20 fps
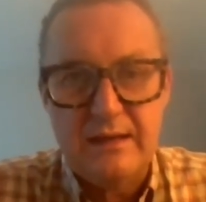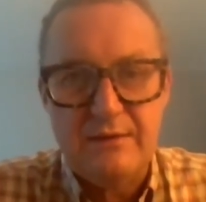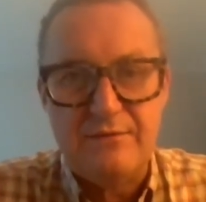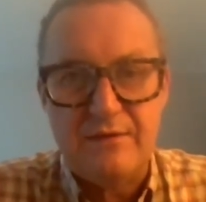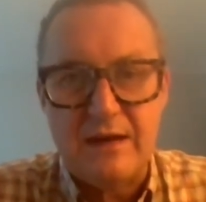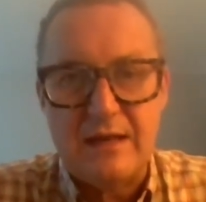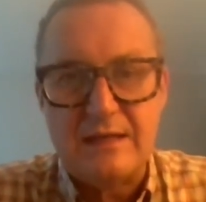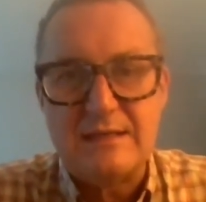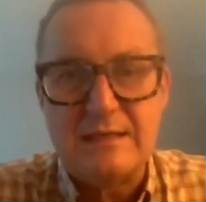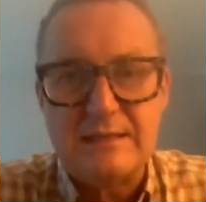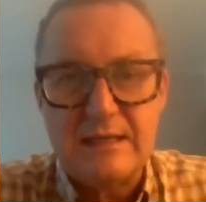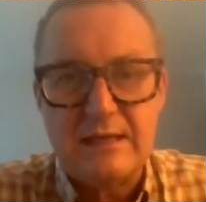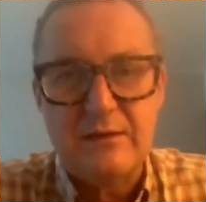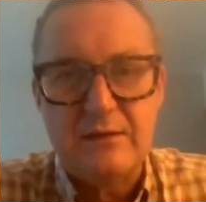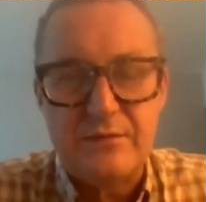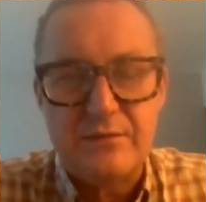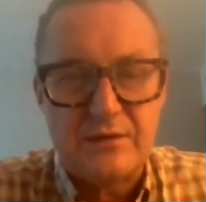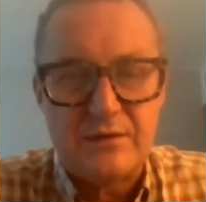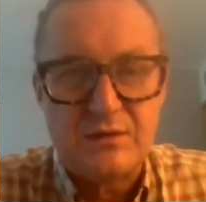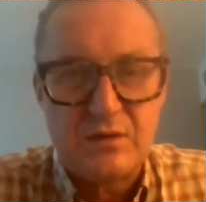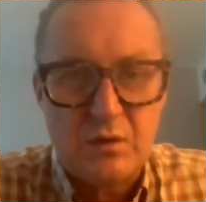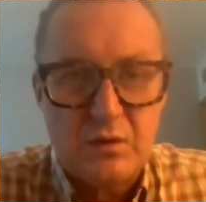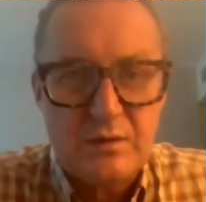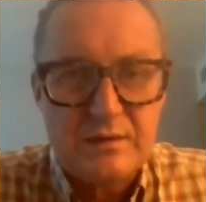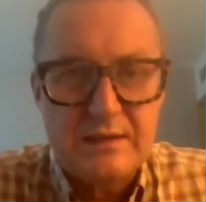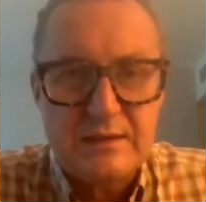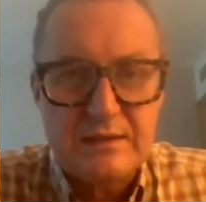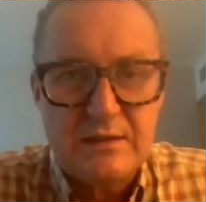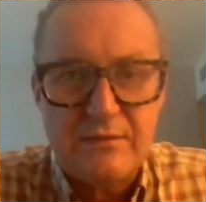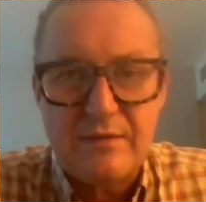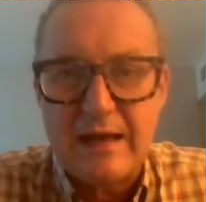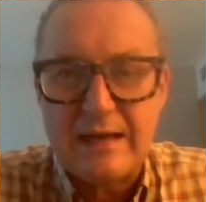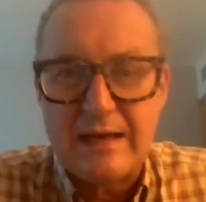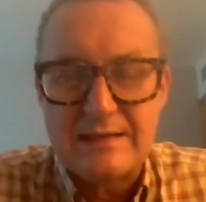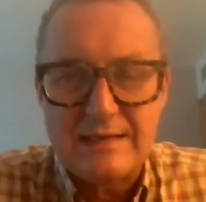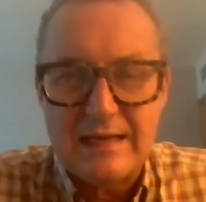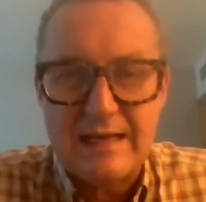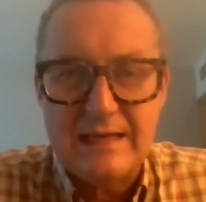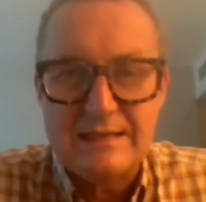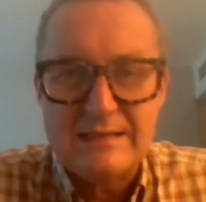validity of the sources of that
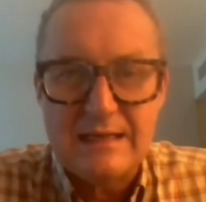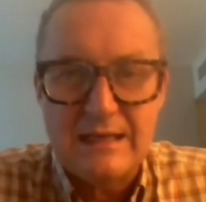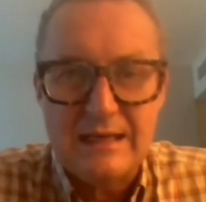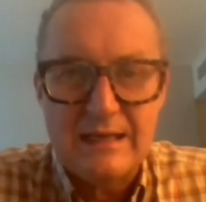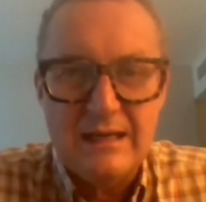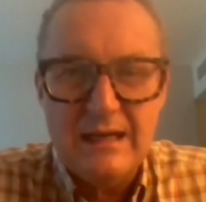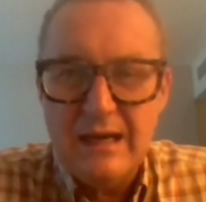data,